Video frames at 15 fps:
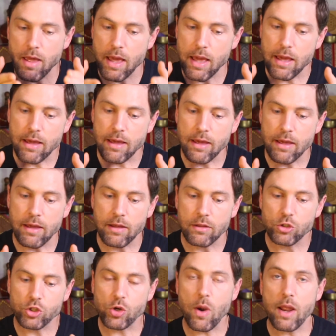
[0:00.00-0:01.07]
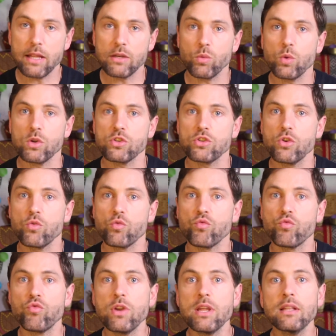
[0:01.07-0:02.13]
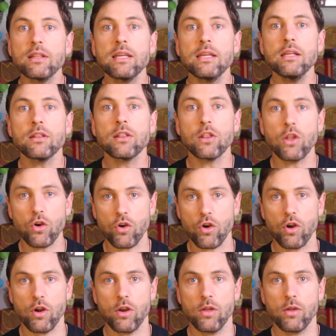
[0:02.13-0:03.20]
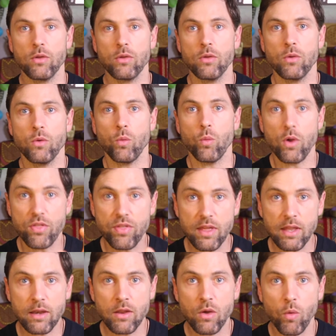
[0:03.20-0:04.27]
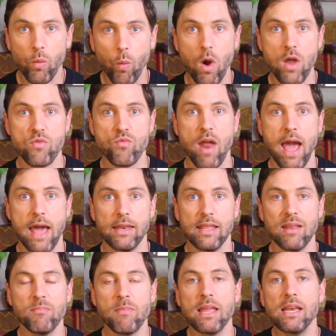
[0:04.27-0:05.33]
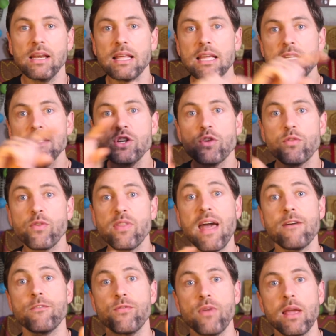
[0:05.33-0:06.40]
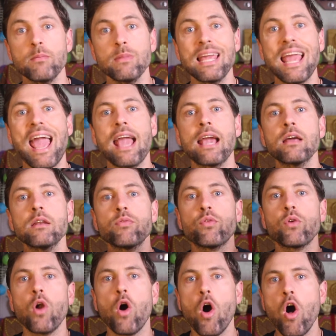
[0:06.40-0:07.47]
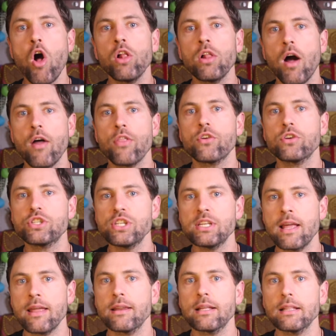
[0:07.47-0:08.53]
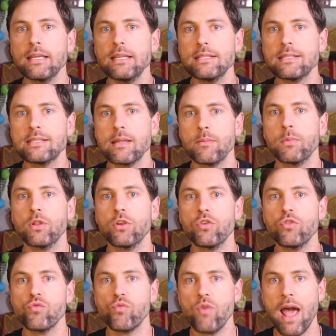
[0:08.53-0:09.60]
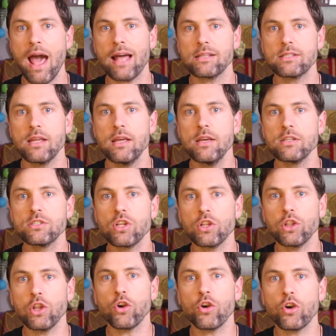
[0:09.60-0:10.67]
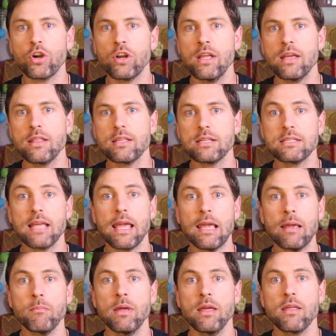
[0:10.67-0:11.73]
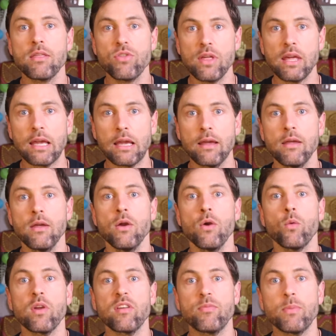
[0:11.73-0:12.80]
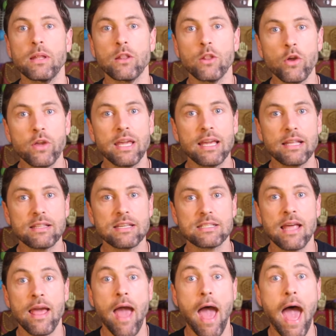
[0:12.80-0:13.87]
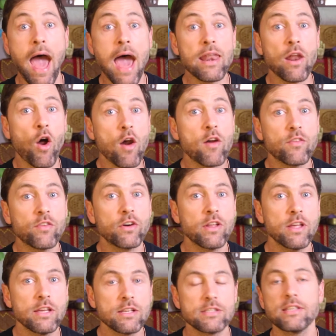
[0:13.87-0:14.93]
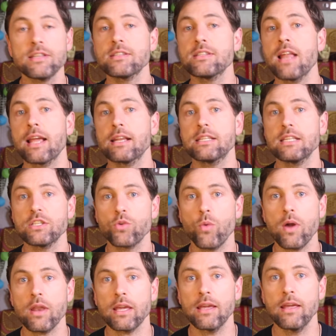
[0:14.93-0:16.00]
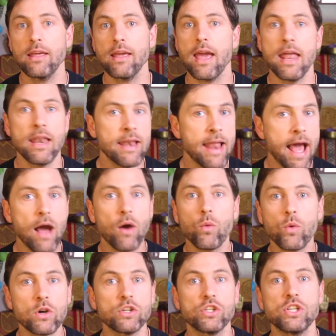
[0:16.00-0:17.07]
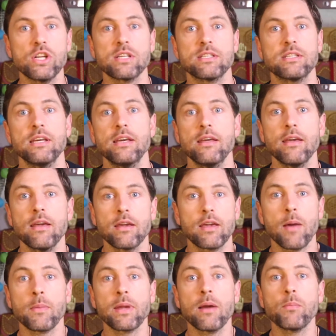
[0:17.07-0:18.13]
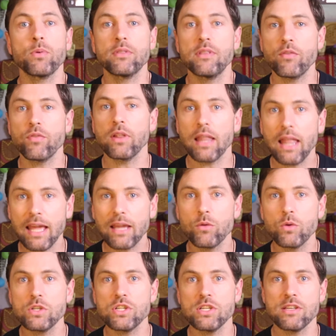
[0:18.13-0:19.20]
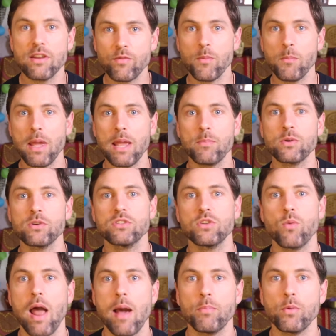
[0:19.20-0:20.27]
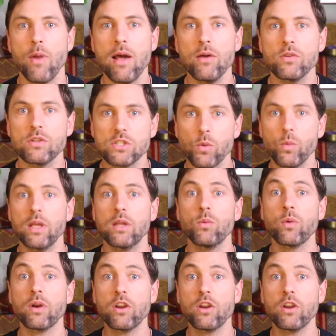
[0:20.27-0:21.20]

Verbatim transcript: a trait was really learned, within one rat. It made it easier for that family and for all other genetically similar rats to learn the same thing. We've been looking at this at Harvard since 1920, and now we're just coming up with different language and different papers to wrap around it so we can